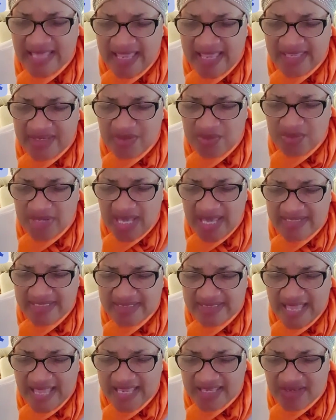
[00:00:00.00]
Thank you,
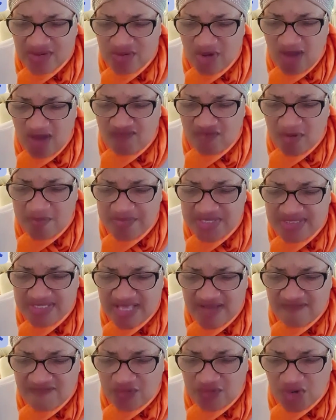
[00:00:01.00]
Daddy. Thank you, Lord, for being
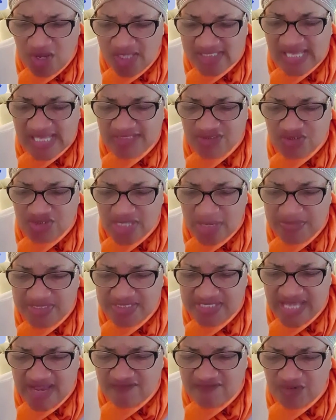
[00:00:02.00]
there for us, and you shall
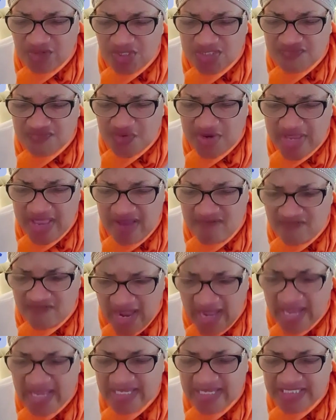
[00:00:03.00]
be there for us
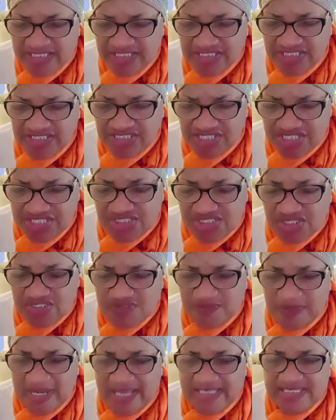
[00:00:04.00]
forever. In
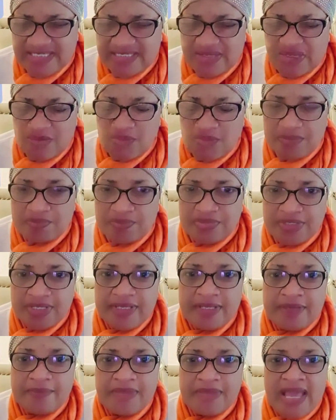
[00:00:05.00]
Jesus' mighty name we
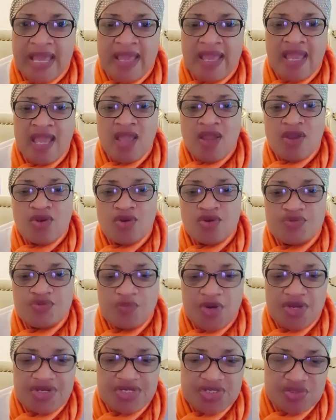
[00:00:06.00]
pray. Amen. Good
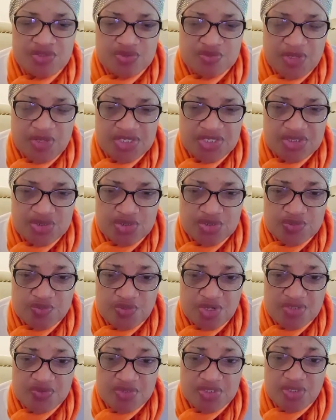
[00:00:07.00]
morning, good morning, good
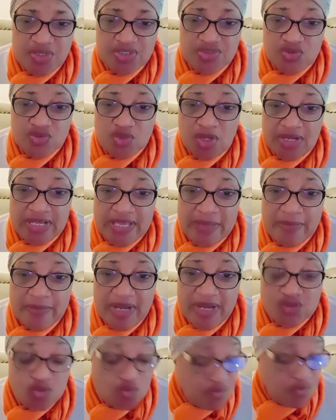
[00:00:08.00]
morning. We're going to talk
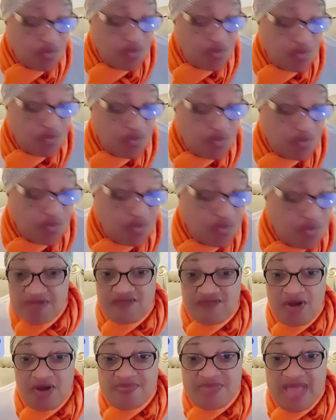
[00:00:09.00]
about humility, but
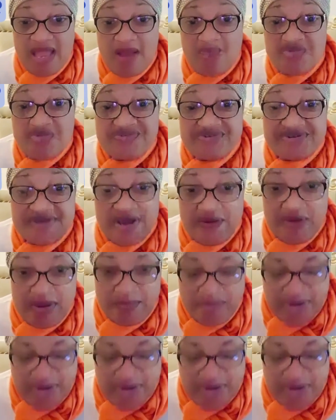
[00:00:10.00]
before then, we read our